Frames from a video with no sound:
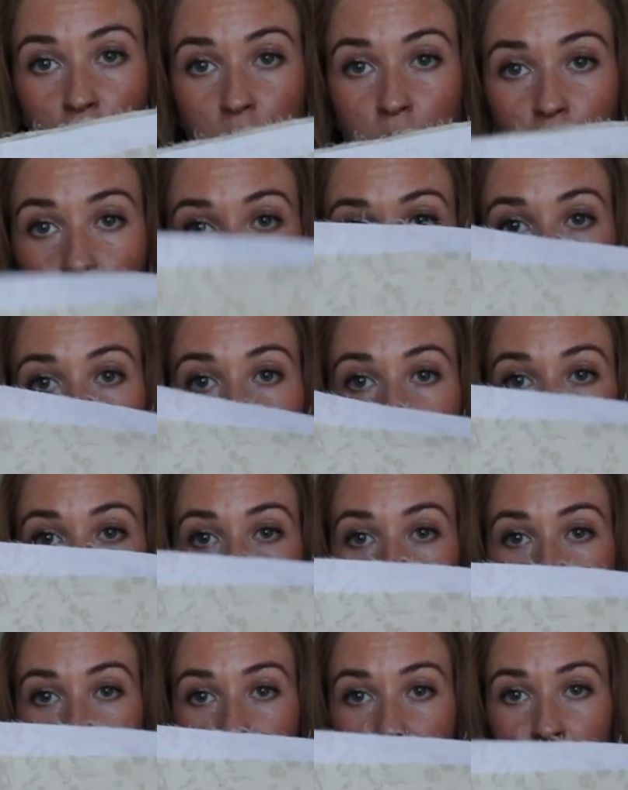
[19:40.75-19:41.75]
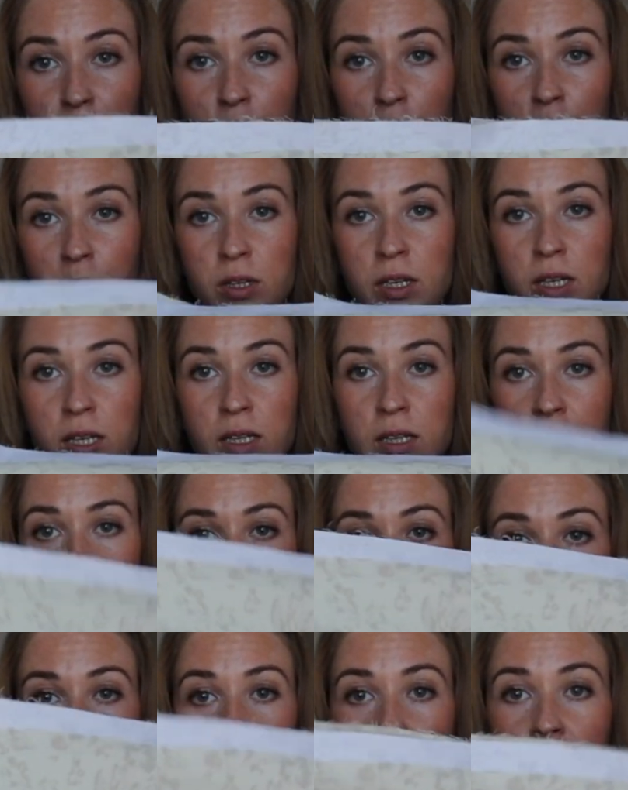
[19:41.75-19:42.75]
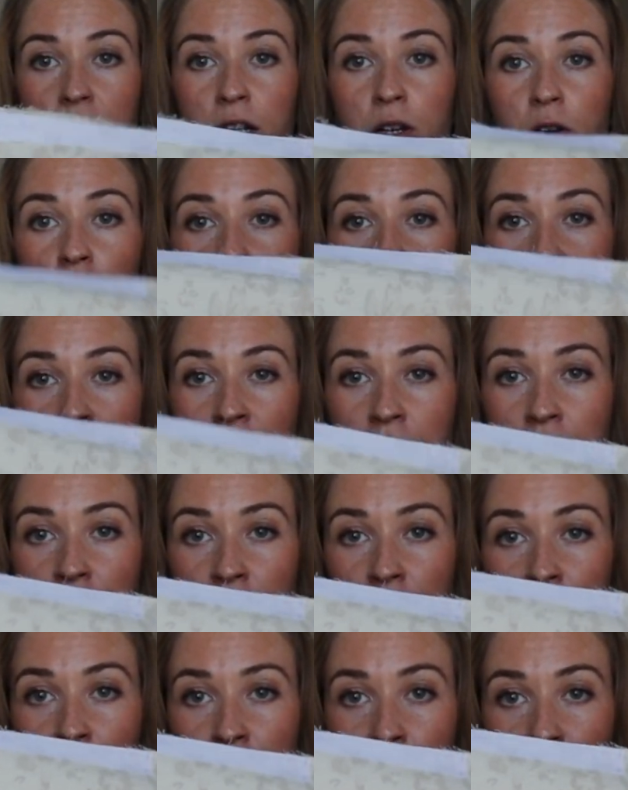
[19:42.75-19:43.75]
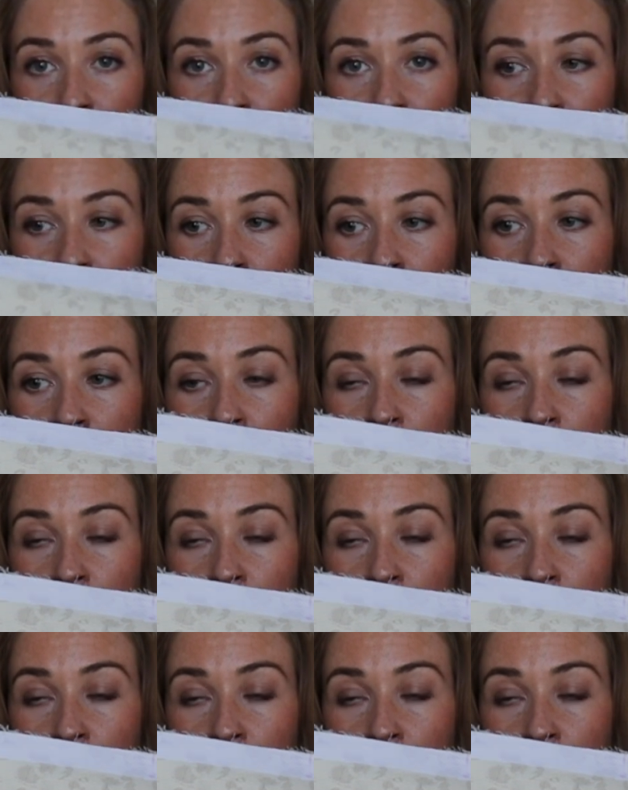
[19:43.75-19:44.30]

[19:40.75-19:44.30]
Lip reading: So here you have bodice, here you have the first